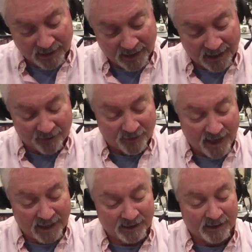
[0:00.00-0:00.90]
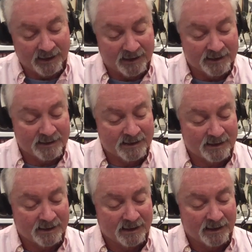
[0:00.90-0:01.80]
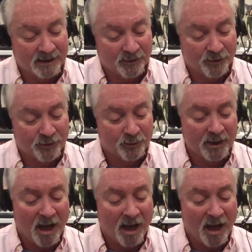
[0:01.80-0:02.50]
and that is Three